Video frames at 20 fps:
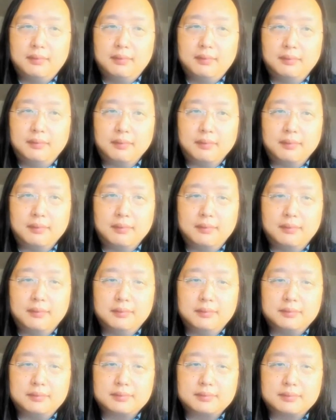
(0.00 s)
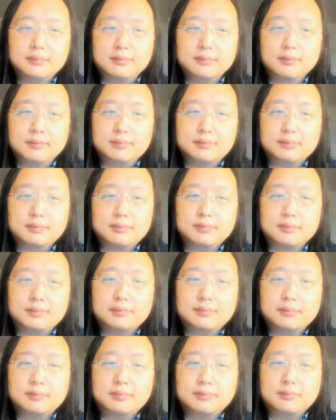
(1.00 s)

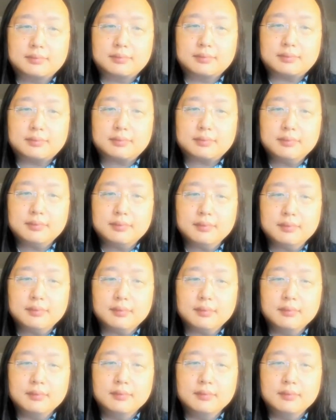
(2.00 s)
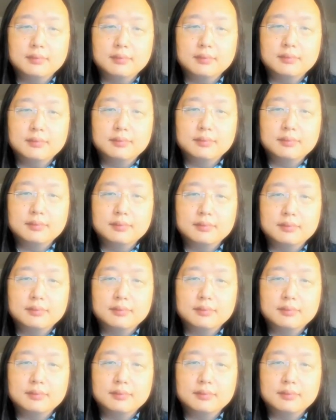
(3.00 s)
[no speech]